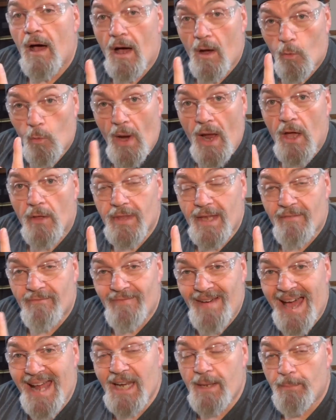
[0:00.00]
a round I
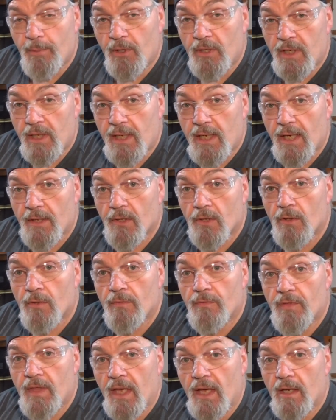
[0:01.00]
finally put together
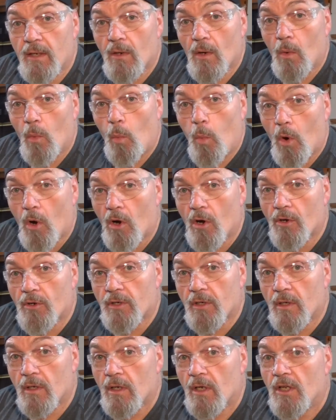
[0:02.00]
that
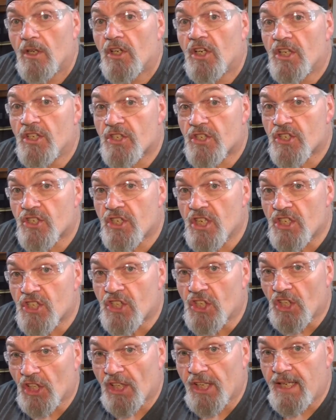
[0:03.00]
worked
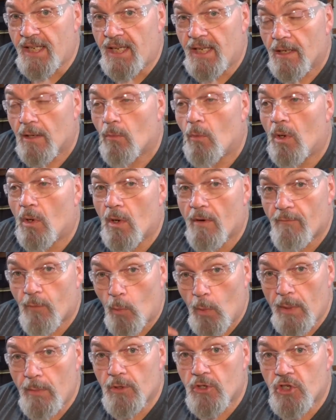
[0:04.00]
consistently whenever
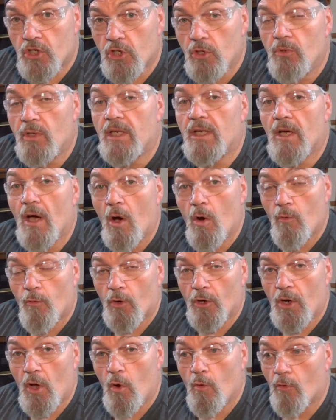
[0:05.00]
we would shoot it
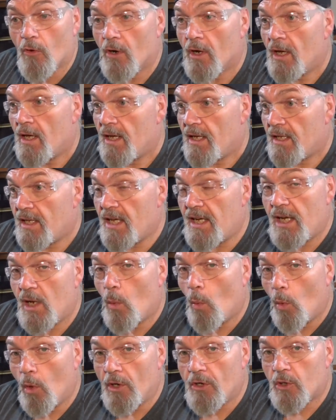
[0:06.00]
over and over.
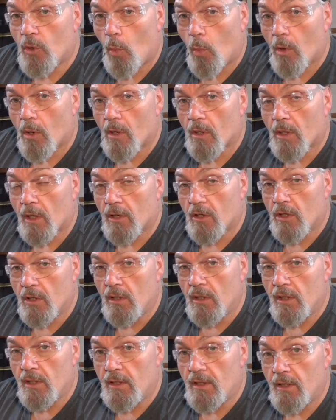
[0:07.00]
Getting one to work
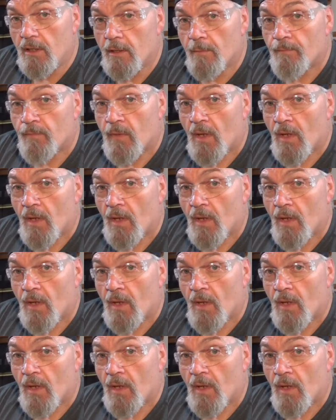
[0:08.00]
good